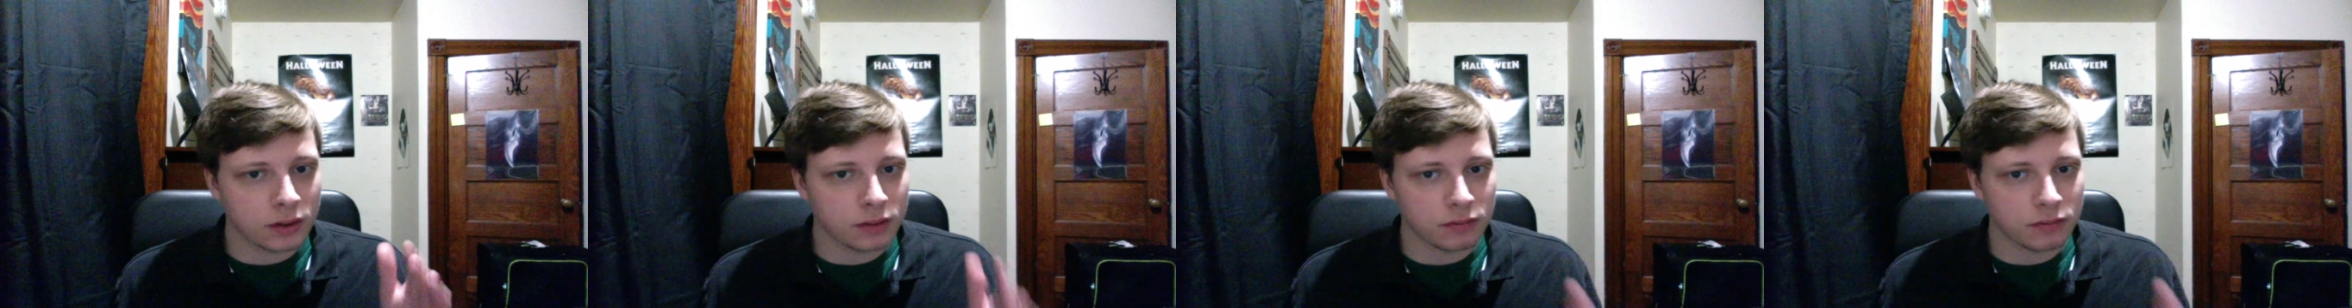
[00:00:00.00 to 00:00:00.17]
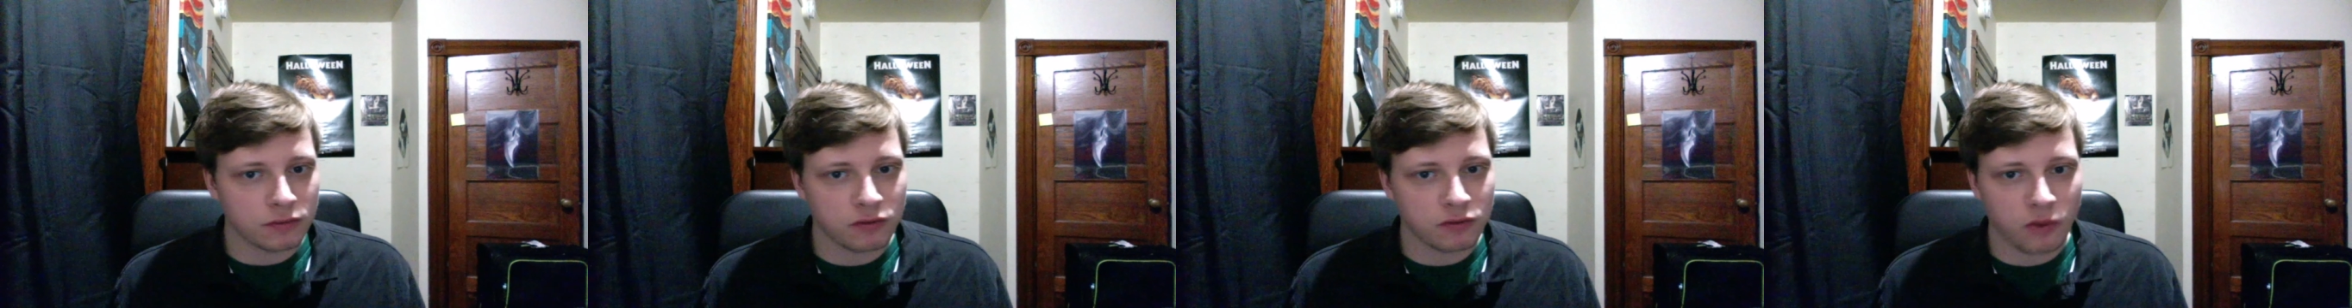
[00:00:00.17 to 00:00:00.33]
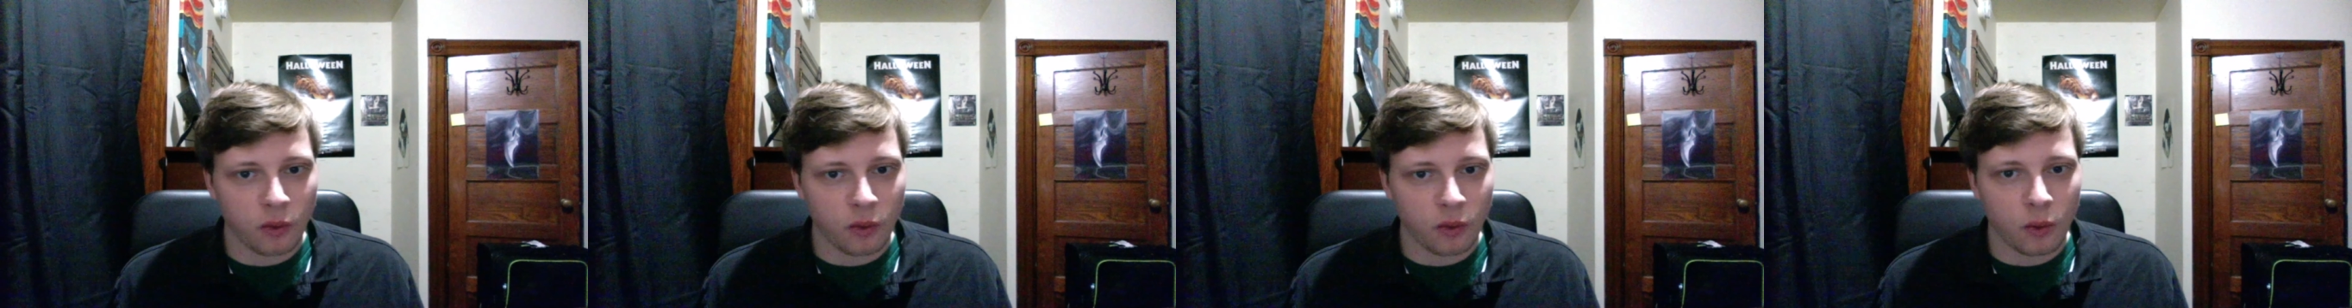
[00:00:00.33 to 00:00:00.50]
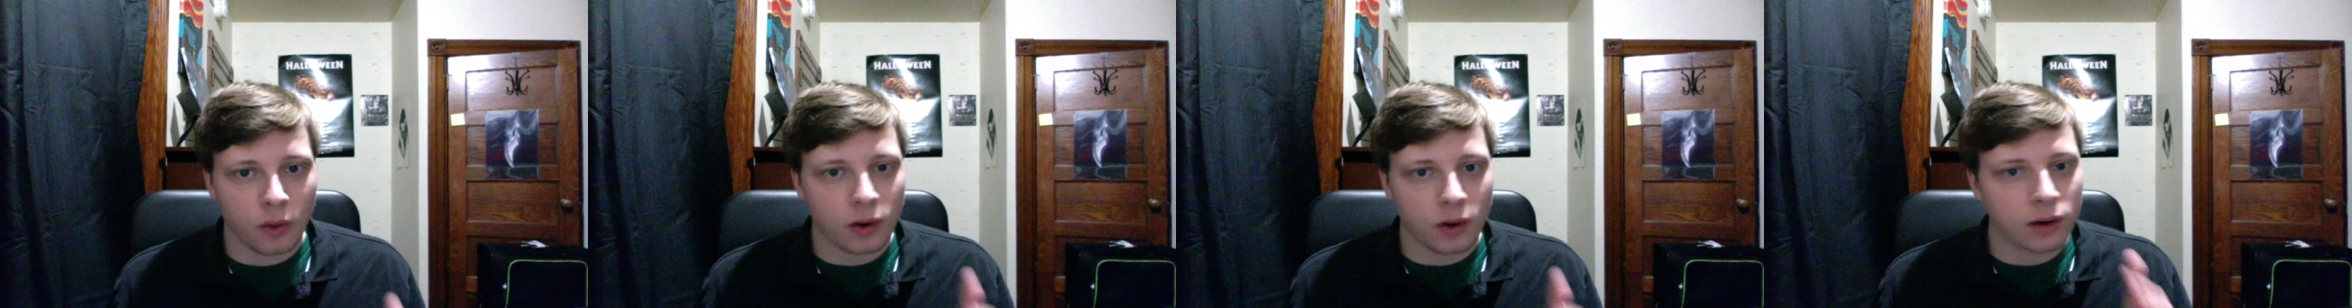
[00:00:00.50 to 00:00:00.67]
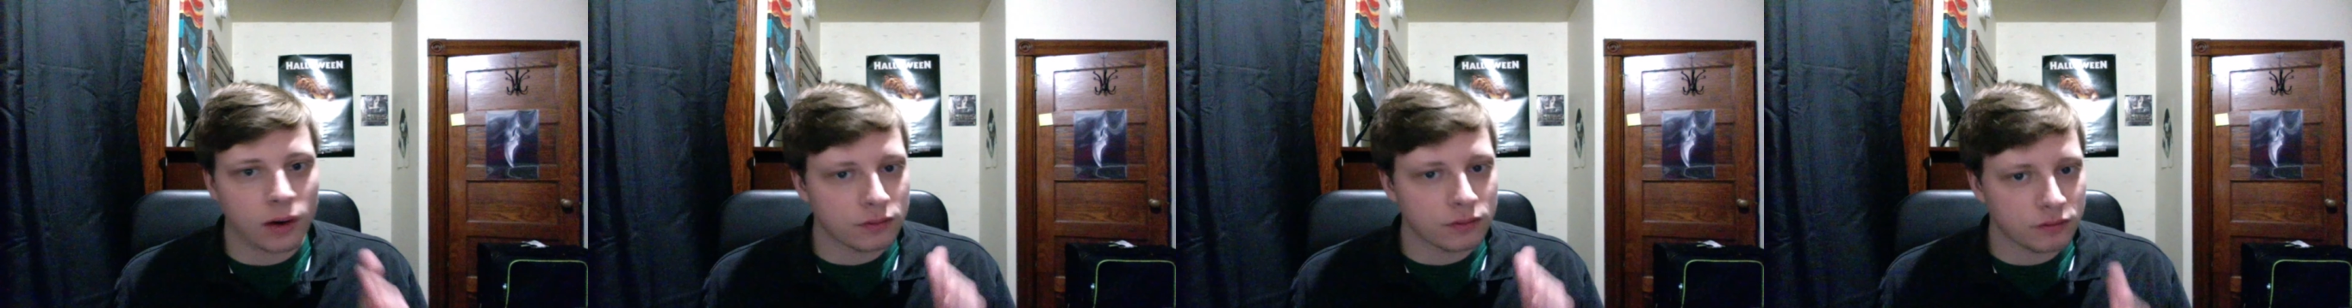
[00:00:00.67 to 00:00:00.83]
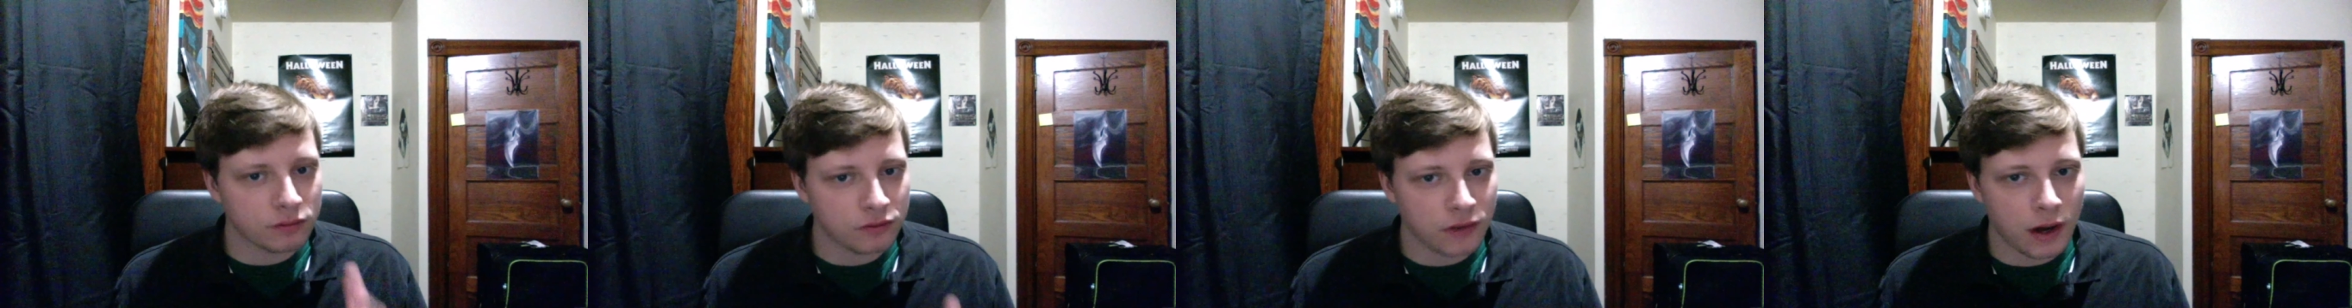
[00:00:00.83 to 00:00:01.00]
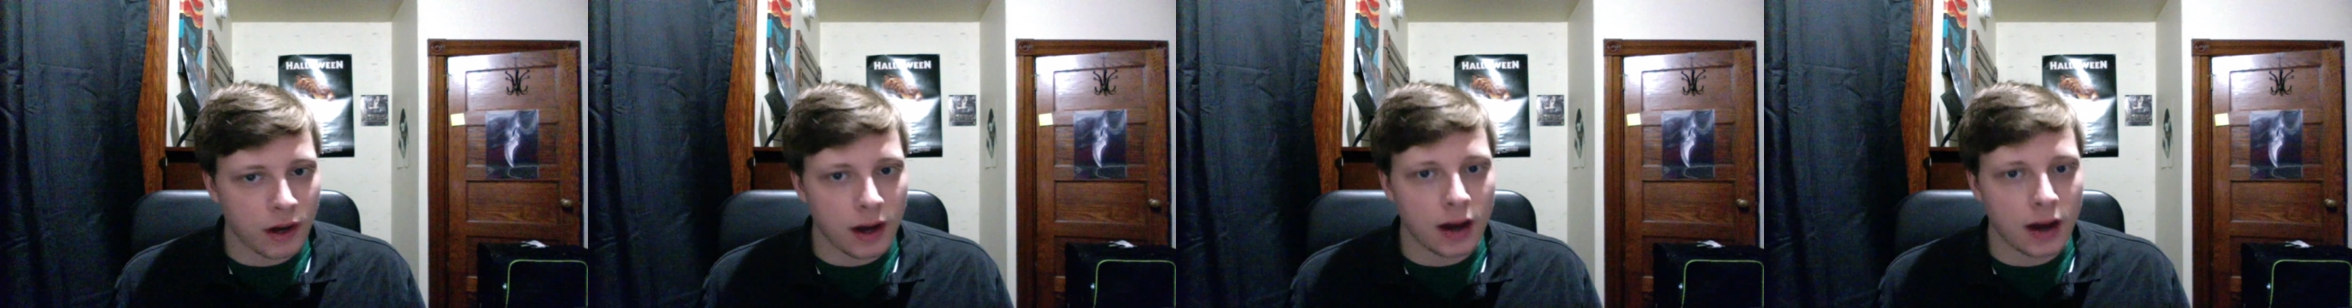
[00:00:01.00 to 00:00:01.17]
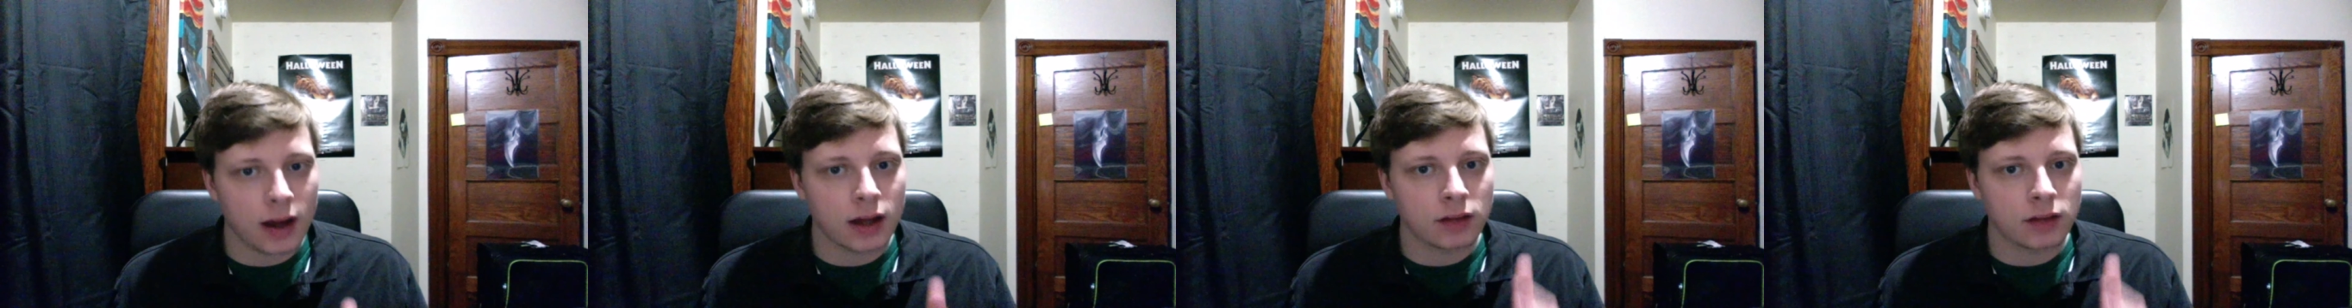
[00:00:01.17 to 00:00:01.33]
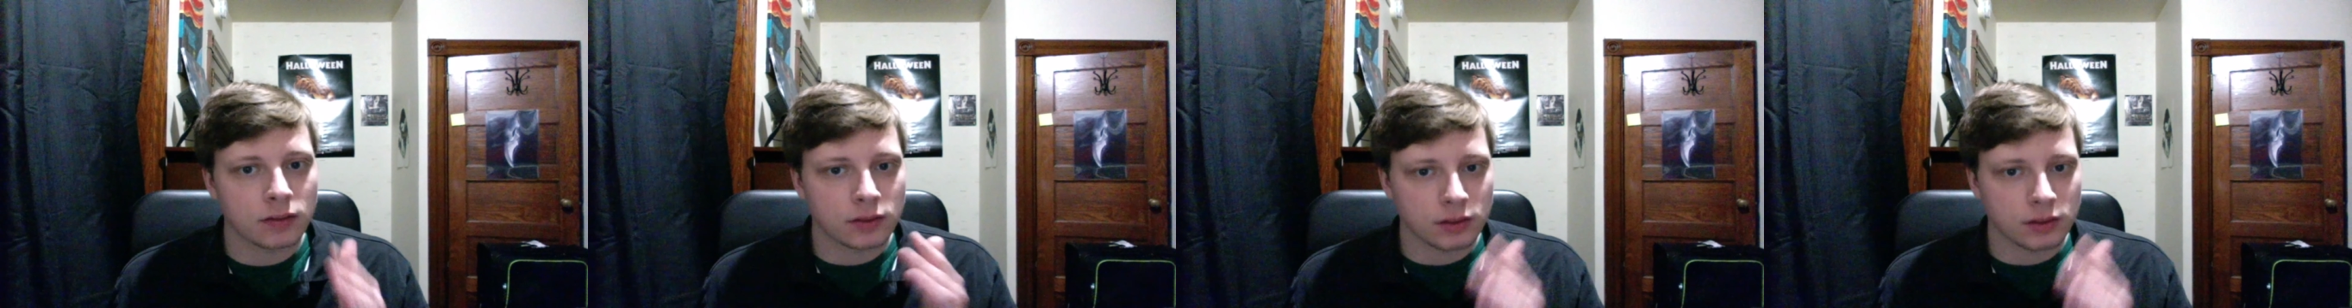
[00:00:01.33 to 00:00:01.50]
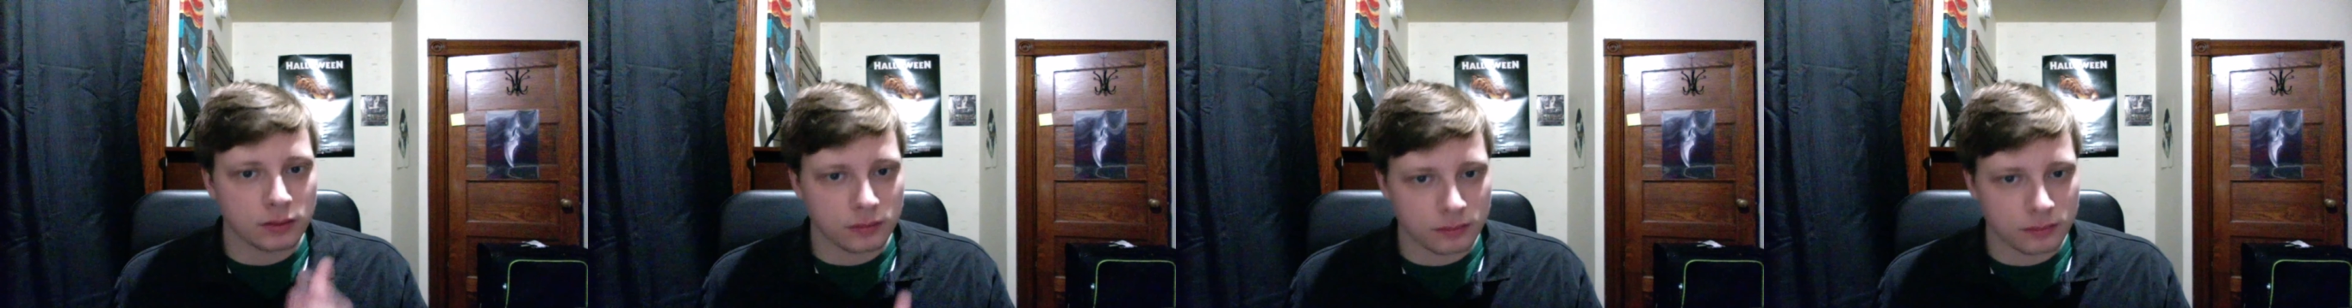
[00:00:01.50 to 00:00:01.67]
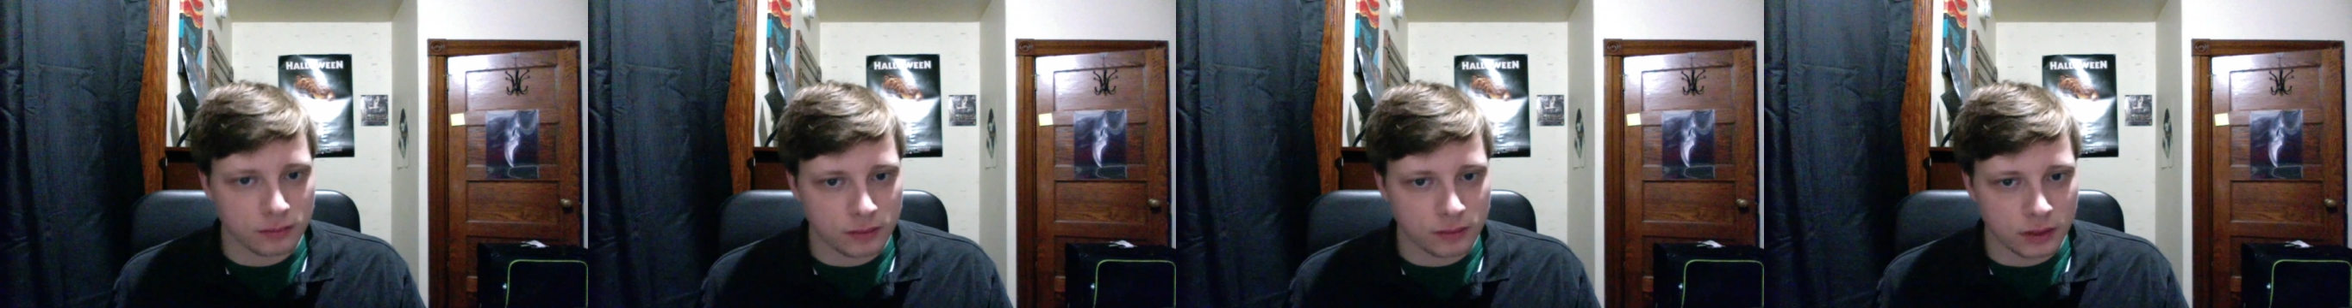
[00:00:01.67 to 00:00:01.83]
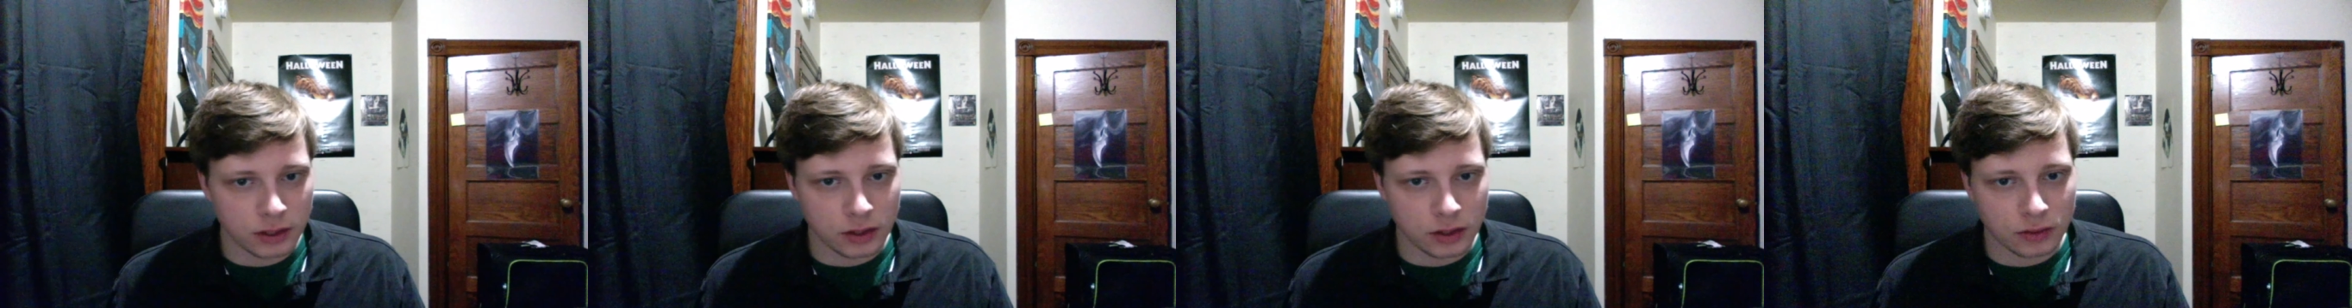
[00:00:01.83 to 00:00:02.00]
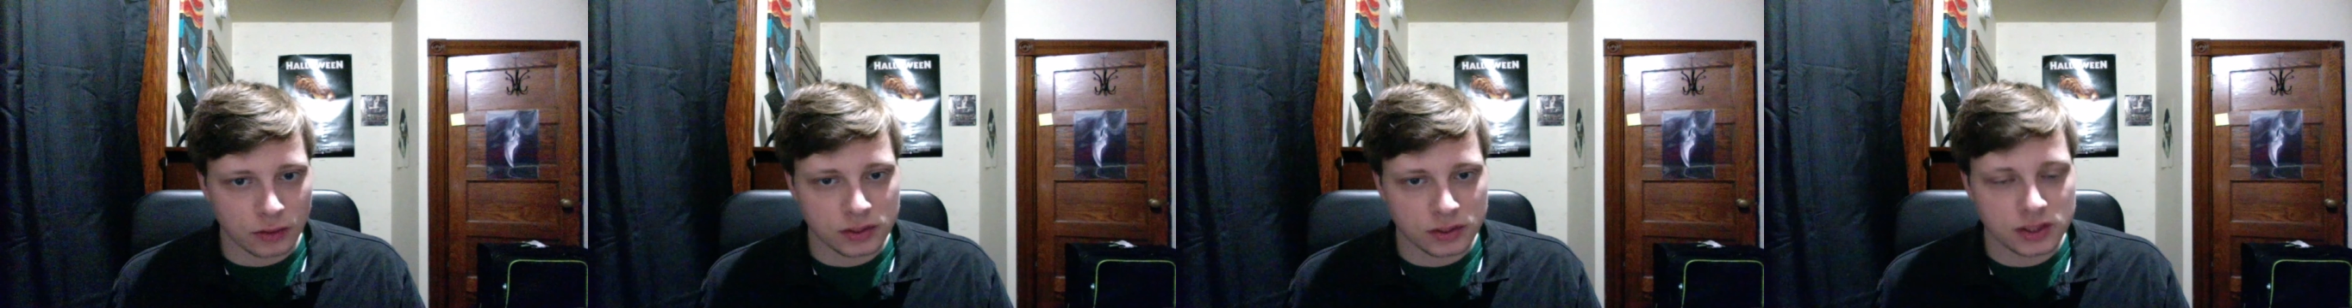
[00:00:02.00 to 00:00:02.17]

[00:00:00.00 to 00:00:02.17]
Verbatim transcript: and four and five, and you know,